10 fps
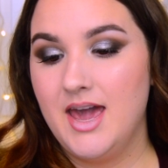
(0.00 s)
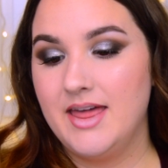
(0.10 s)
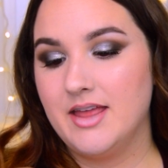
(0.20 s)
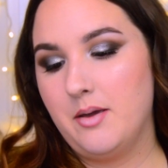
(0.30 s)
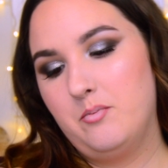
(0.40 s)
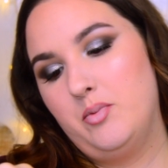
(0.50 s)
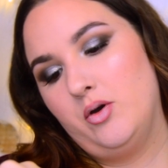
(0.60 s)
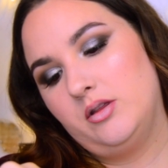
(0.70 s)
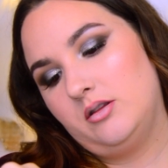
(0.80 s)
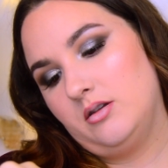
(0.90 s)
And I
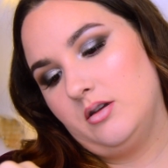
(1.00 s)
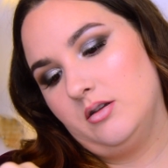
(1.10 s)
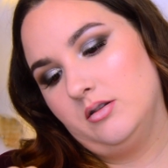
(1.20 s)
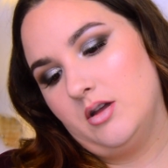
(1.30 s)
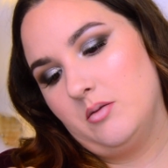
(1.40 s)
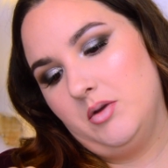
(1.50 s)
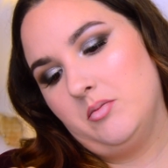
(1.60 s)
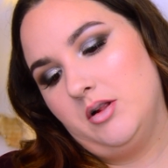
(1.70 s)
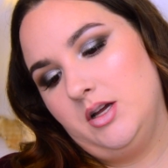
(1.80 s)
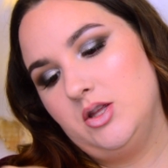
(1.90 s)
put the
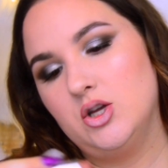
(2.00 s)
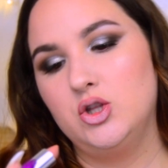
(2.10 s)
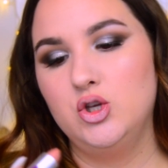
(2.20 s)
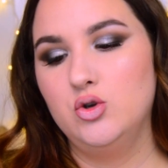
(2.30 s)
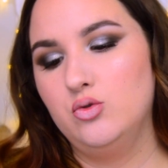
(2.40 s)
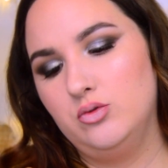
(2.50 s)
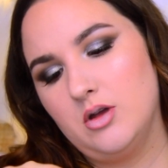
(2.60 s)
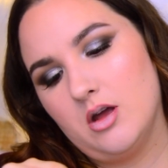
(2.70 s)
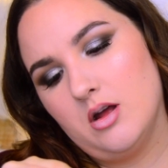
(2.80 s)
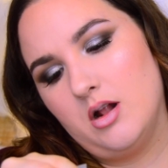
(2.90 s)
Maybelline
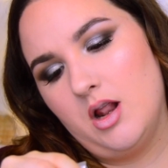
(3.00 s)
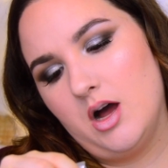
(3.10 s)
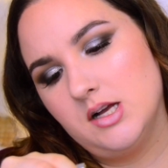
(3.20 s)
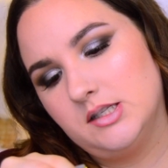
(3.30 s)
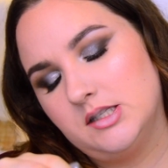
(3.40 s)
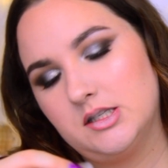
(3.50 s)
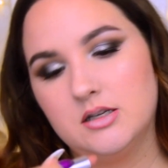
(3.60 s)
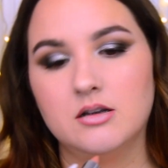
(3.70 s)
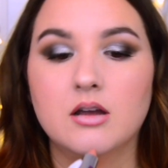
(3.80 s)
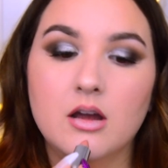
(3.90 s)
Nude
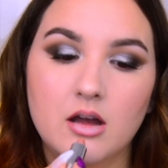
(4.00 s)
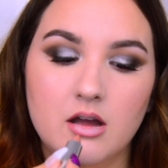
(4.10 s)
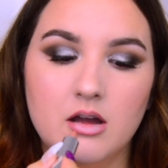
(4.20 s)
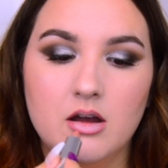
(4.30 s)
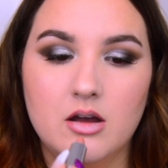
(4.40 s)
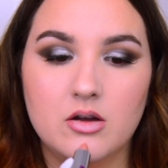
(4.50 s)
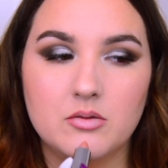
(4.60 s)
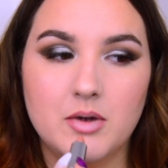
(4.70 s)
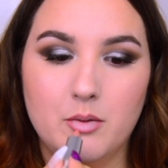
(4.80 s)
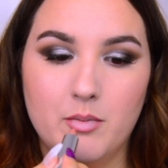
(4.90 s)
Lust
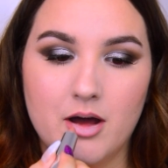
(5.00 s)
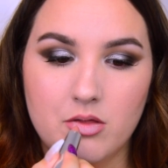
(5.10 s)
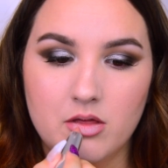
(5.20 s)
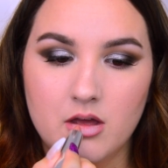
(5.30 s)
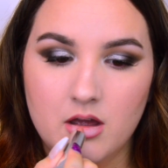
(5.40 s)
on my mouth.